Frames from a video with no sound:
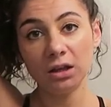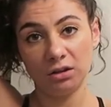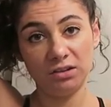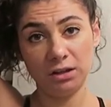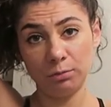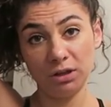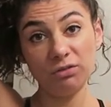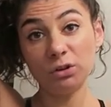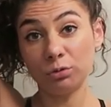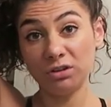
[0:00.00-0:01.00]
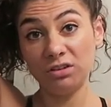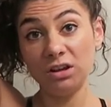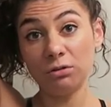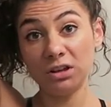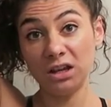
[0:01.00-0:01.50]
because that's what the Victoria's
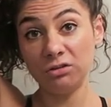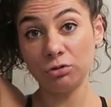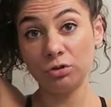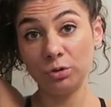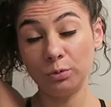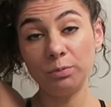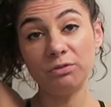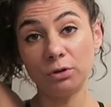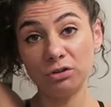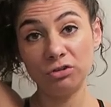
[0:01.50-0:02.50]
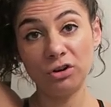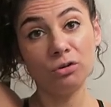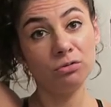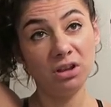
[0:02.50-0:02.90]
Secret angels do before the show.